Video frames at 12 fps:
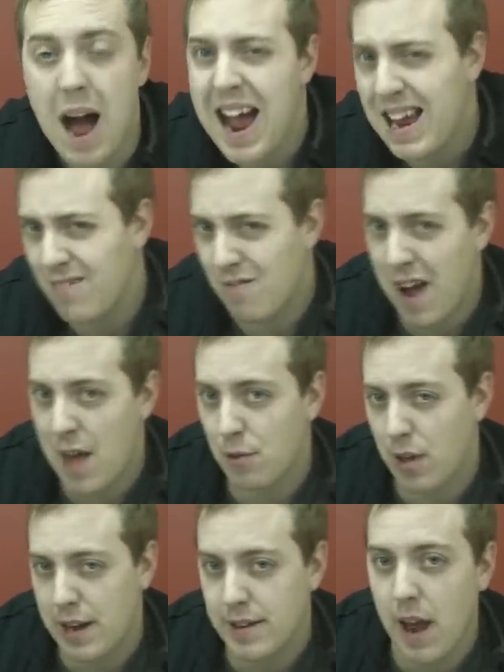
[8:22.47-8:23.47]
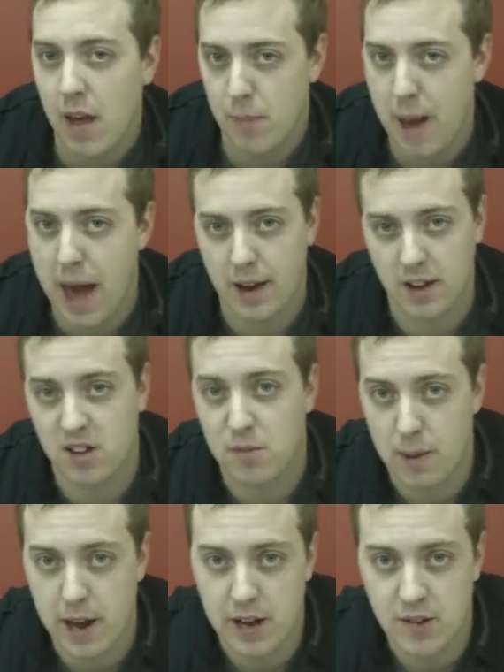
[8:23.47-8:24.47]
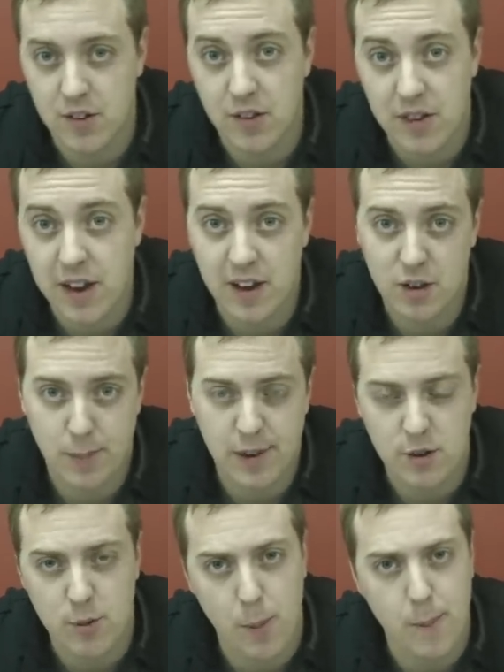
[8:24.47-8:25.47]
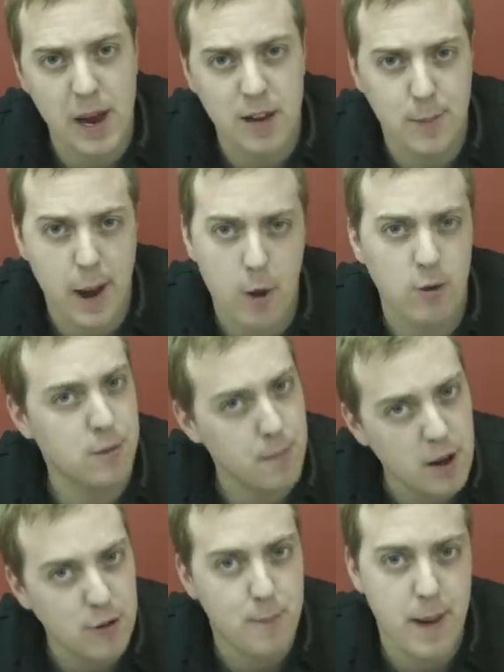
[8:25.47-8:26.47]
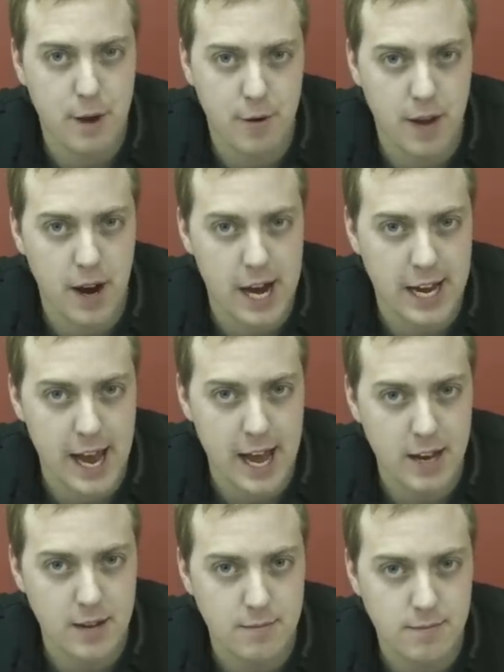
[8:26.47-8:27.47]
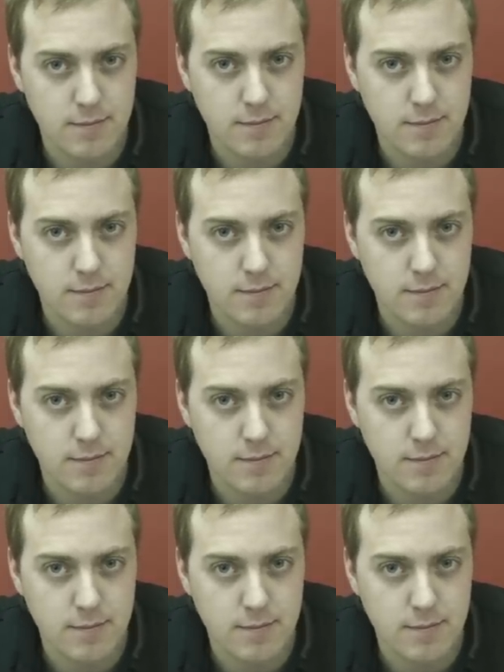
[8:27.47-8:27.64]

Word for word: I'd rather let Death Battle explain, since they explain Superman's powers much better than I can.